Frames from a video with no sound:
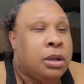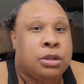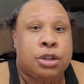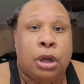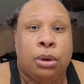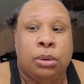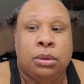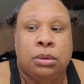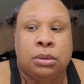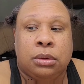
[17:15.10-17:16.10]

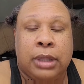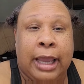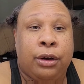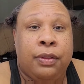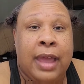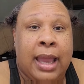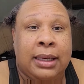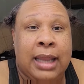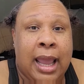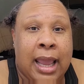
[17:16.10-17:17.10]
So later
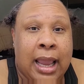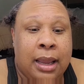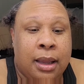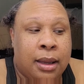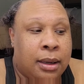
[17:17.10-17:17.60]
that day,